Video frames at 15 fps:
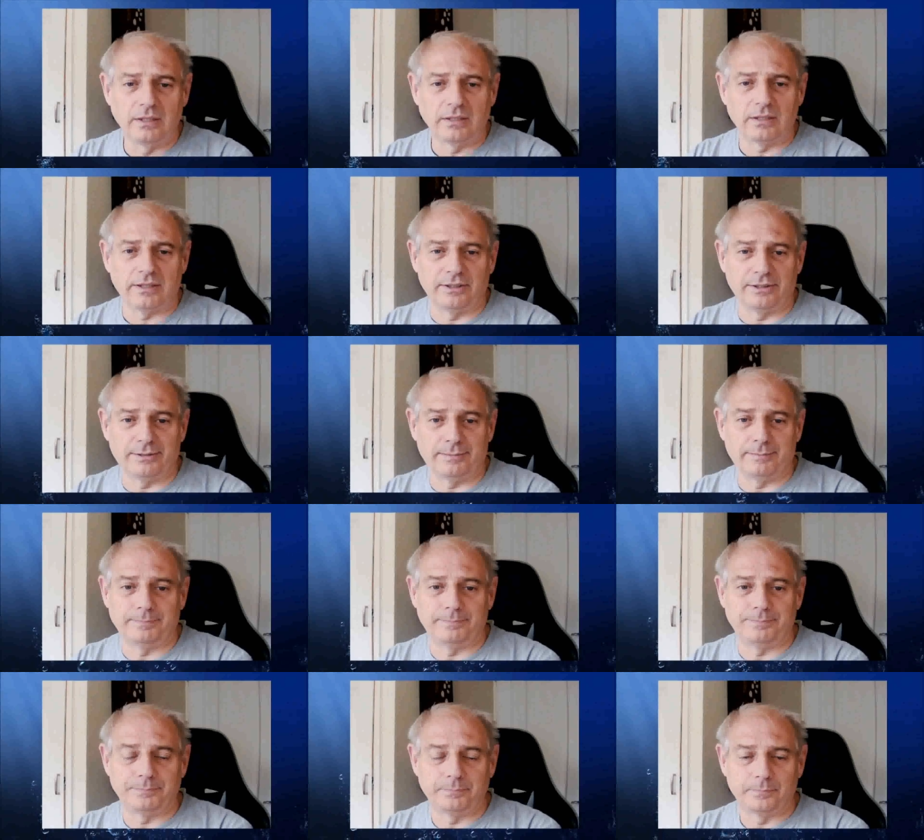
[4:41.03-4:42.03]

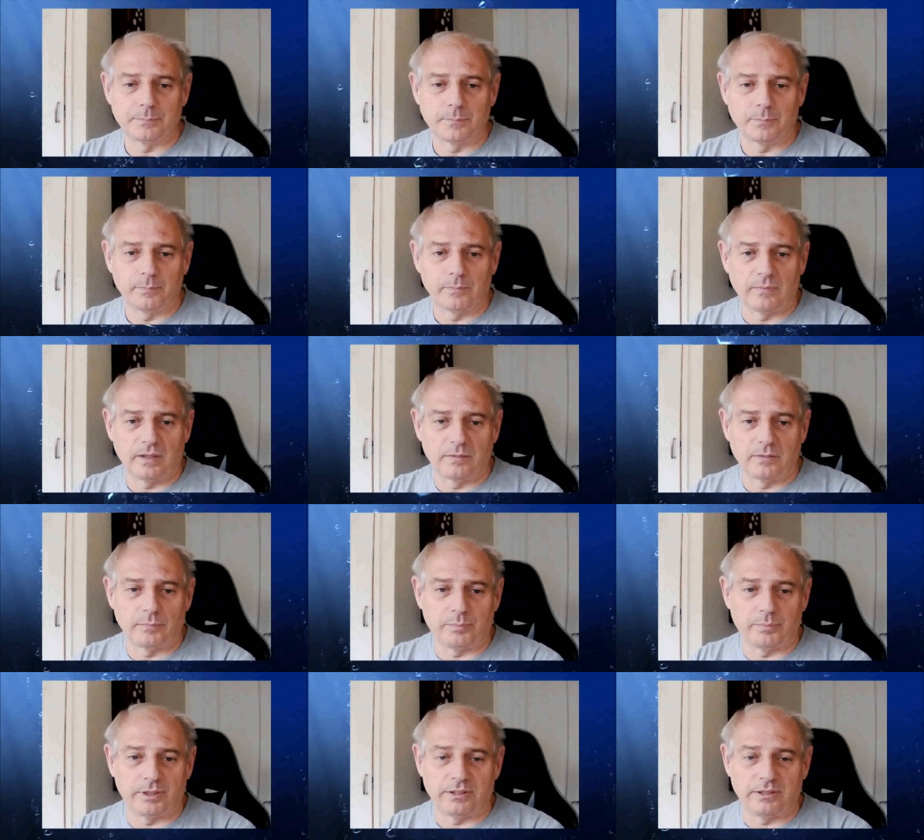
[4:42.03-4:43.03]

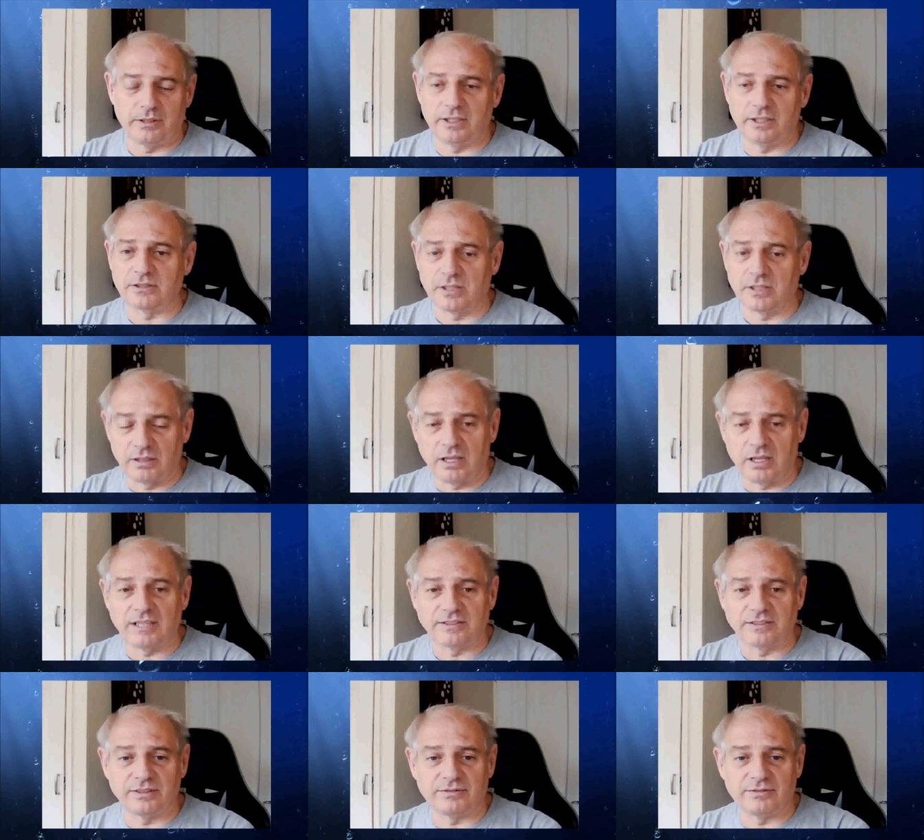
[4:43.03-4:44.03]
But there's
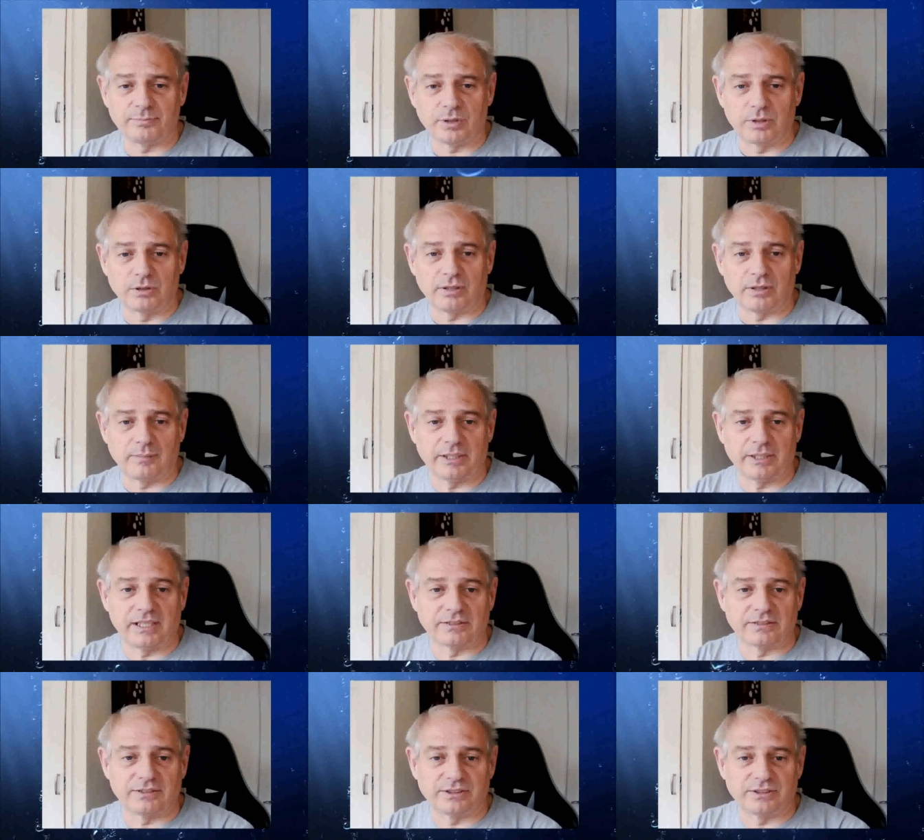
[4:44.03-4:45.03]
lots of programming
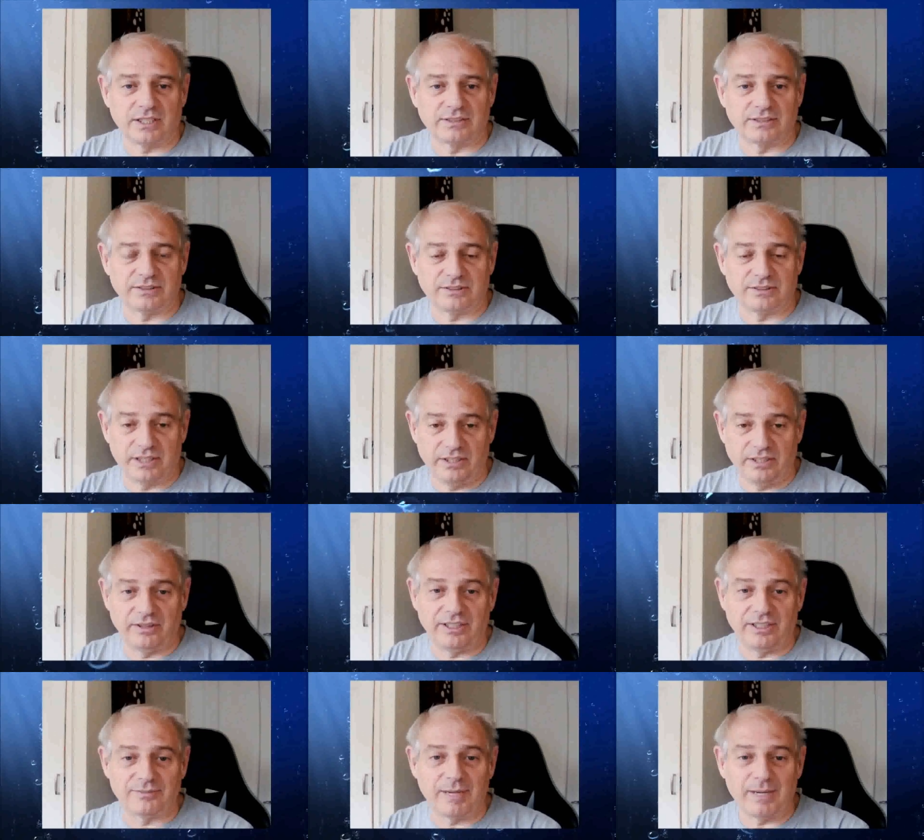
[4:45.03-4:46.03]
exercises in
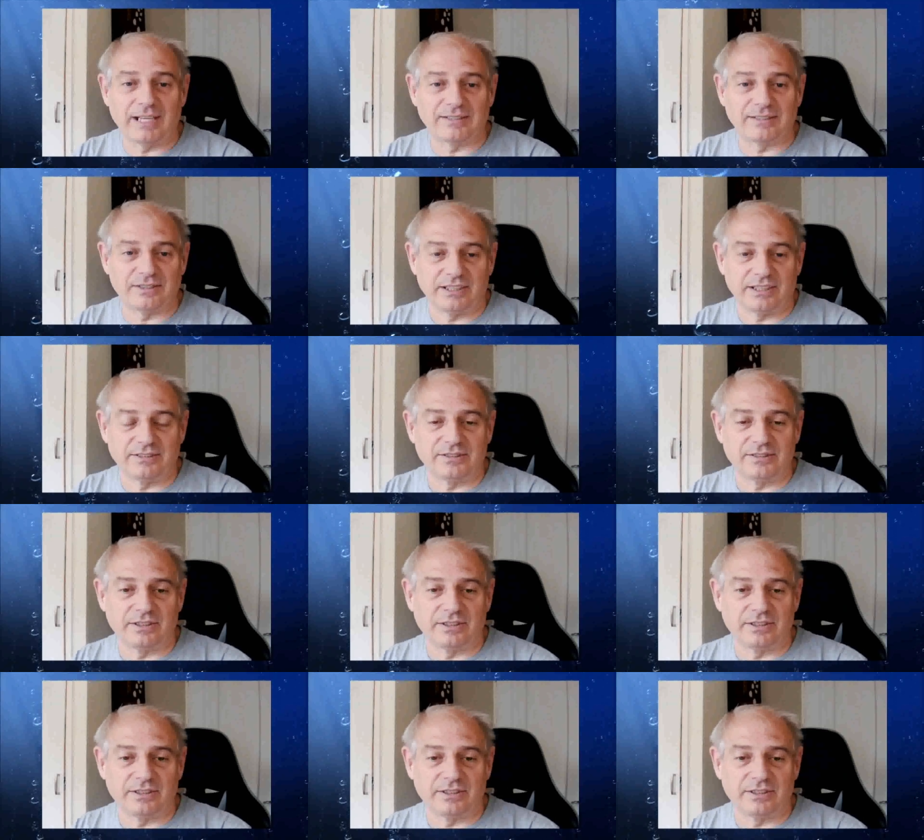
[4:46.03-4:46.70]
these magazines